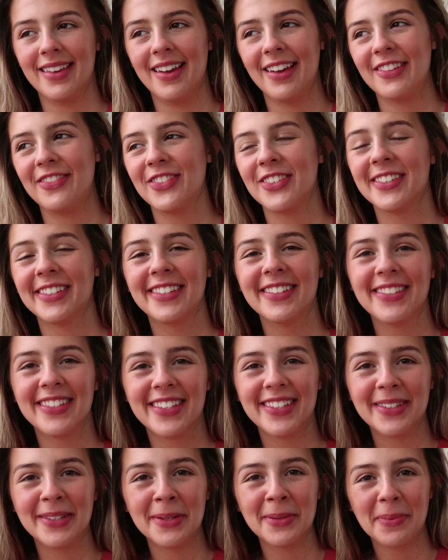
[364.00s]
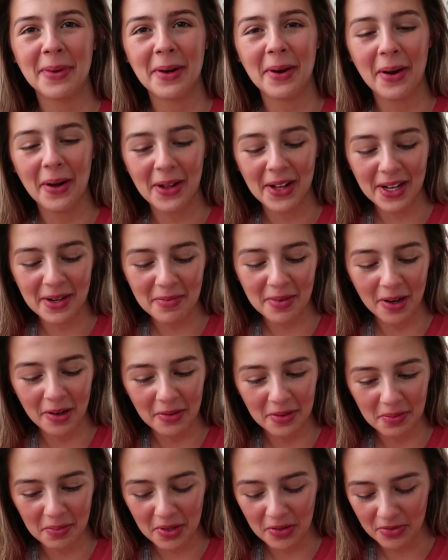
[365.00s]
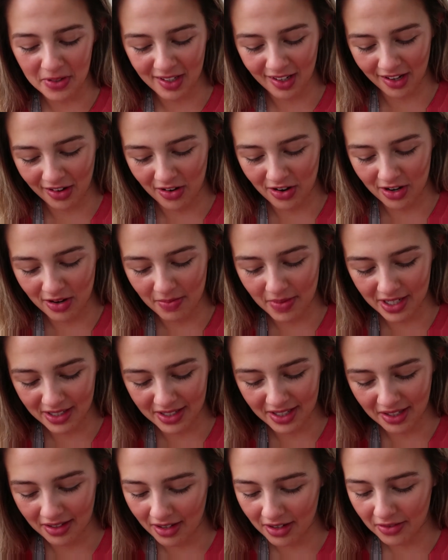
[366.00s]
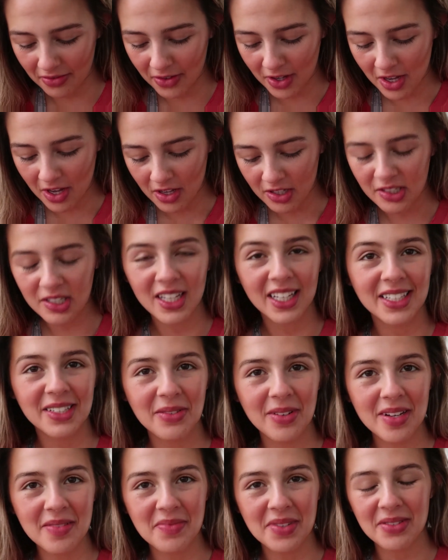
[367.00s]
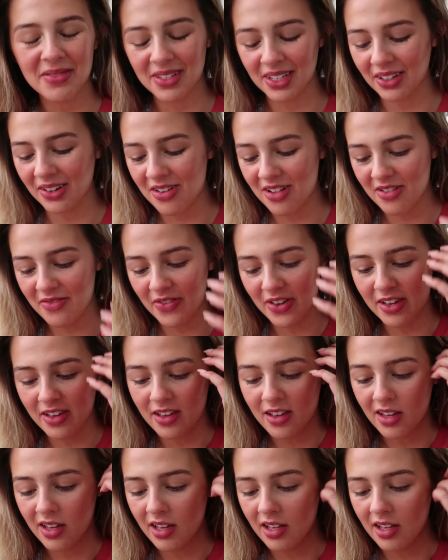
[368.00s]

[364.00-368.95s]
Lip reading: I feel so stupid. All I brought with me was like RMS stuff, so that's why I'm using all of it.